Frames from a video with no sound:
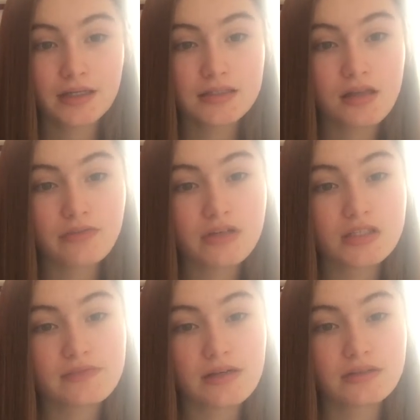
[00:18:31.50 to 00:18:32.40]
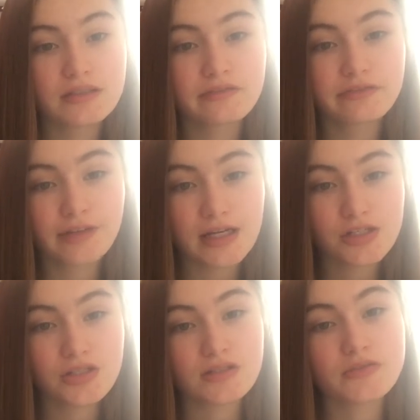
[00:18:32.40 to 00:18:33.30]
Sulfur is found in
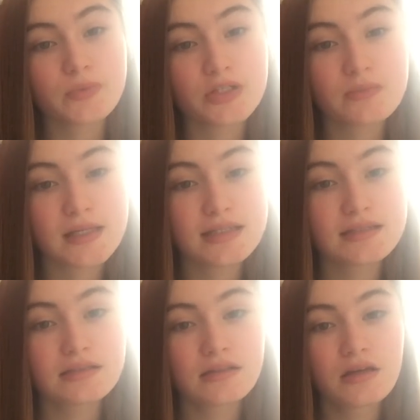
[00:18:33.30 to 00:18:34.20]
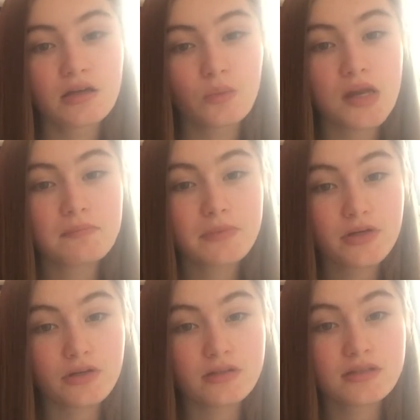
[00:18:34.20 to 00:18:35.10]
fractions, which means when
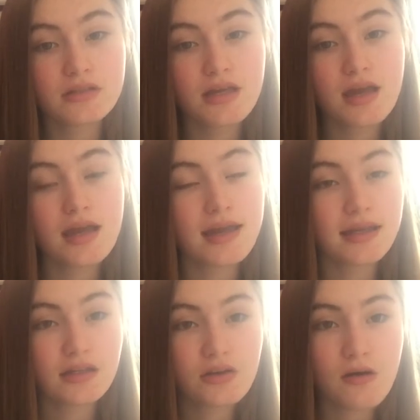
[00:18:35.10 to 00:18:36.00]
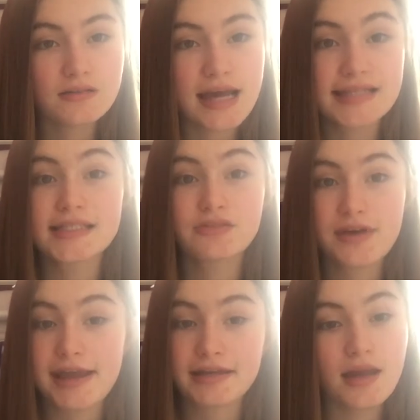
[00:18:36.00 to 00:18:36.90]
burned, it can cause acid
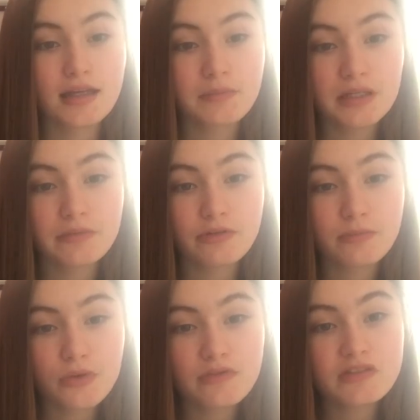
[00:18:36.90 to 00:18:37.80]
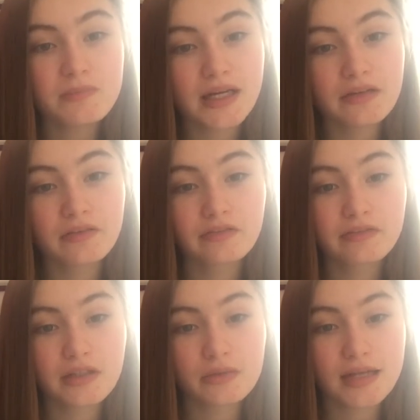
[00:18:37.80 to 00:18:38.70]
rain. It can be removed by
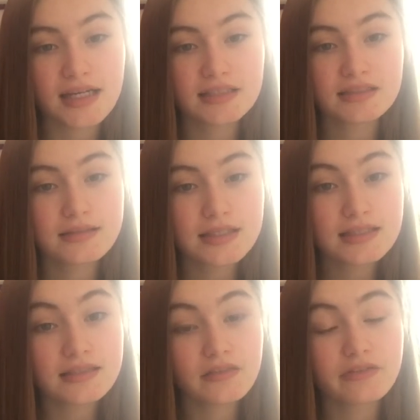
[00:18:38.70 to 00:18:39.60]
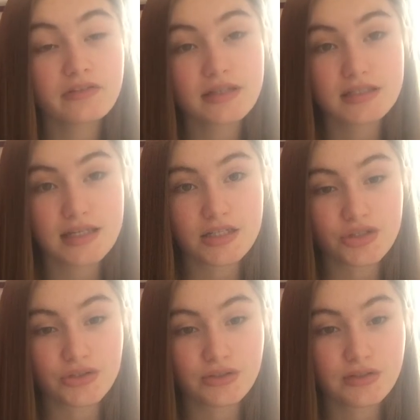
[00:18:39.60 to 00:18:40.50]
flue gas
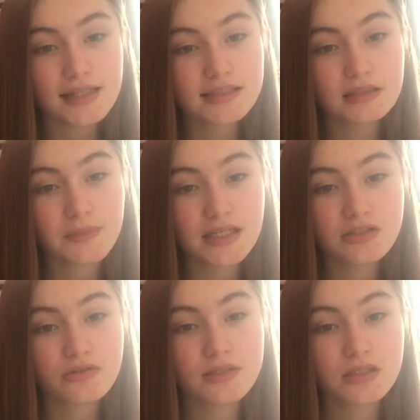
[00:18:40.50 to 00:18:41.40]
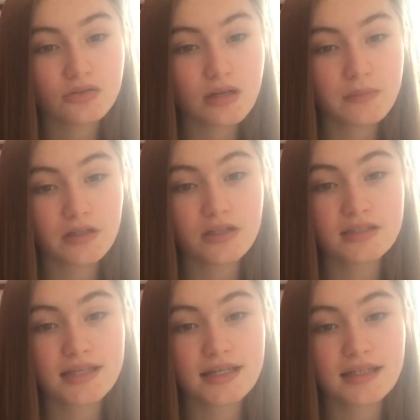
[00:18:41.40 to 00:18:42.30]
desulfurization. Gases pass through a scrubber
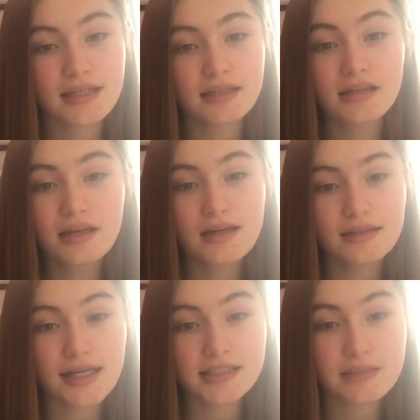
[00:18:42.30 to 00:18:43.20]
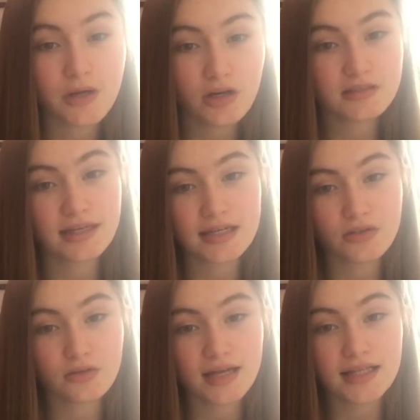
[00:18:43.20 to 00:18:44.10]
containing calcium oxide
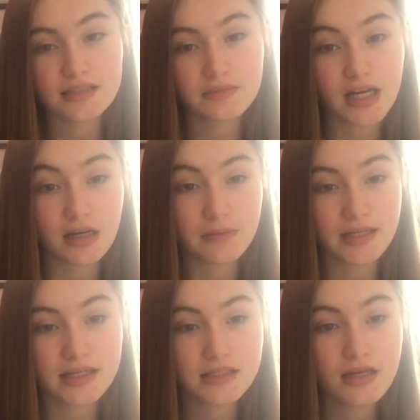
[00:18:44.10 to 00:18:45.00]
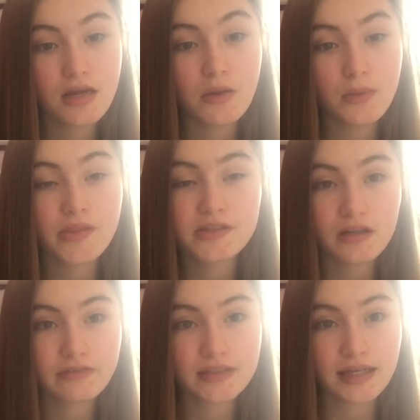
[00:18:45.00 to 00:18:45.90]
or calcium carbonate with
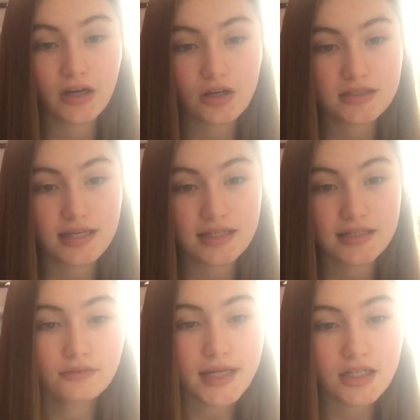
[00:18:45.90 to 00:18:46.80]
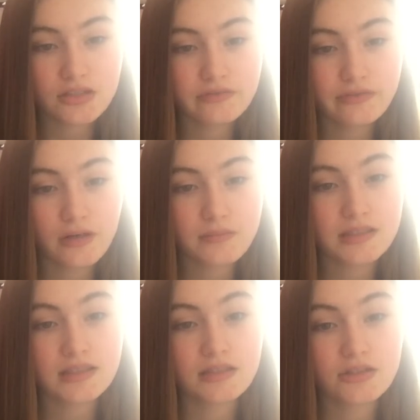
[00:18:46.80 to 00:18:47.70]
sulfur dioxide. Reaction
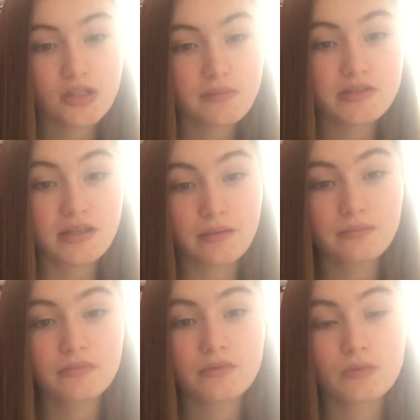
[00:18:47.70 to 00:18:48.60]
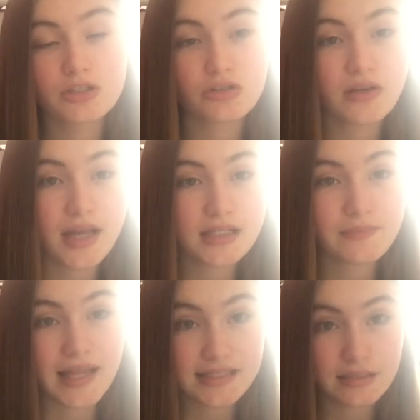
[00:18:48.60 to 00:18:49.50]
forms gypsum, which creates
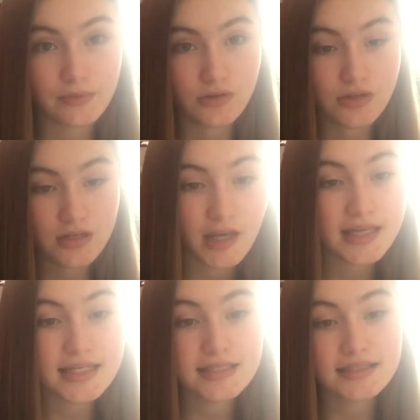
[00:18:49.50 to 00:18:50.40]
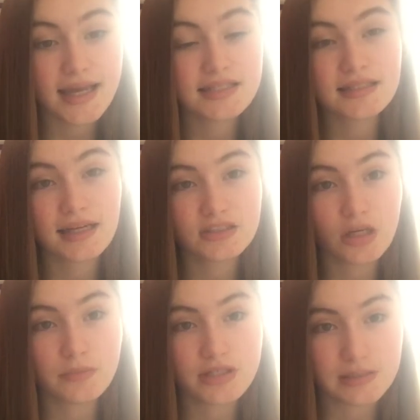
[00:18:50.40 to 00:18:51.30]
plasterboard. Is
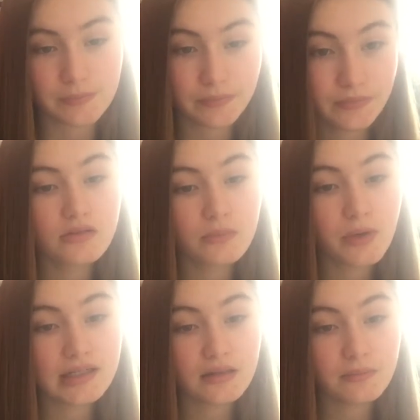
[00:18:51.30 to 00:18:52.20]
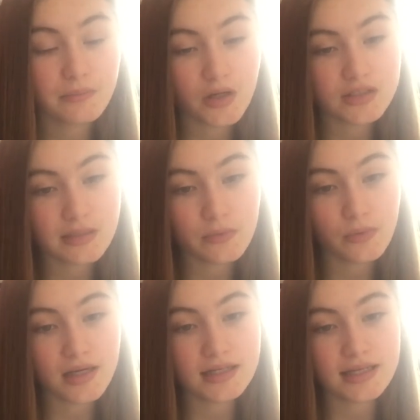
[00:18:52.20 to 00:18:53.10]
isomerism. So bond number
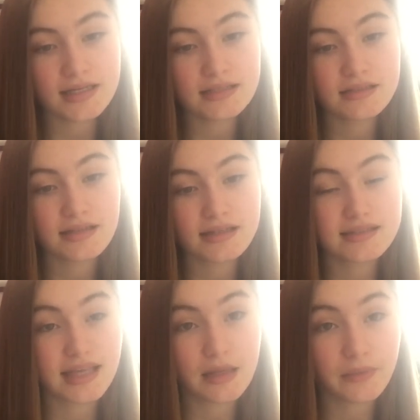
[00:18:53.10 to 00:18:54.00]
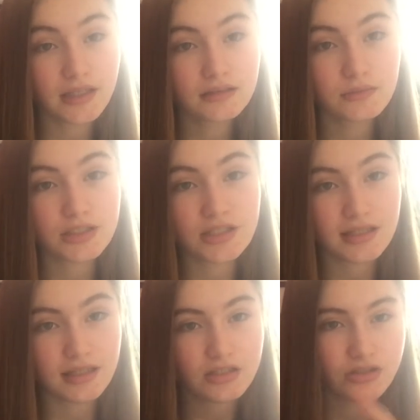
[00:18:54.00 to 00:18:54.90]
1 is a sigma, which is
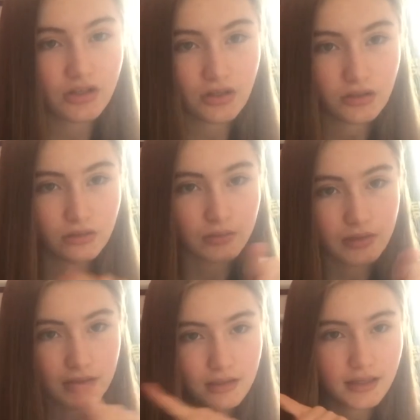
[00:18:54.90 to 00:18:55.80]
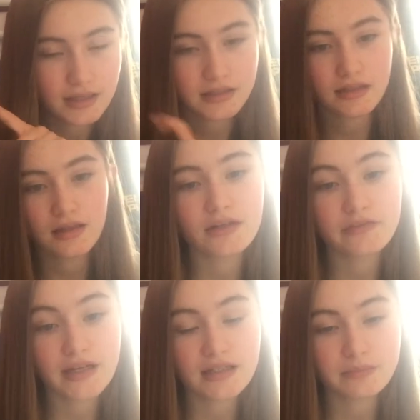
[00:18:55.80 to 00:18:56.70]
like a circle with a little line. A
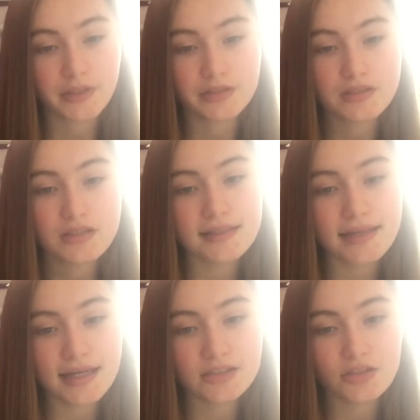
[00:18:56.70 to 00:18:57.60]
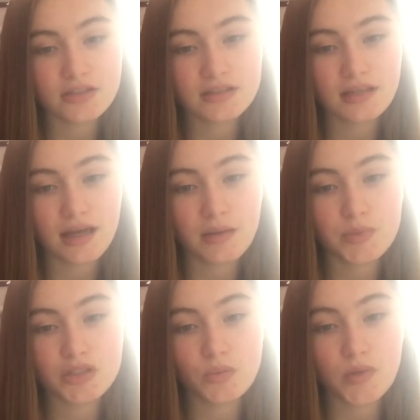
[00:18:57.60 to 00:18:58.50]
covalent bond. The electrons are
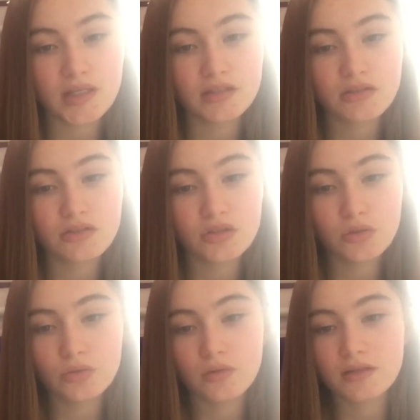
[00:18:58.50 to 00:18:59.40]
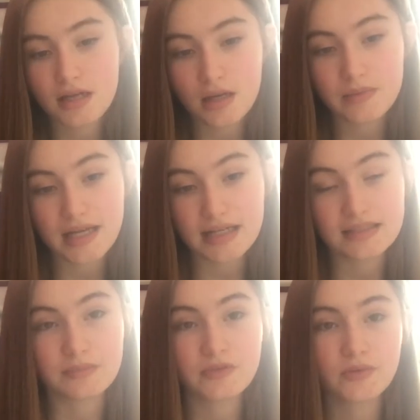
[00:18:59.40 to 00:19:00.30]
between 2 carbon
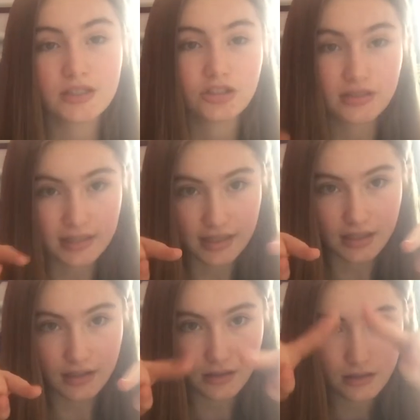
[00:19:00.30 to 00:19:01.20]
atoms, so it's just like a...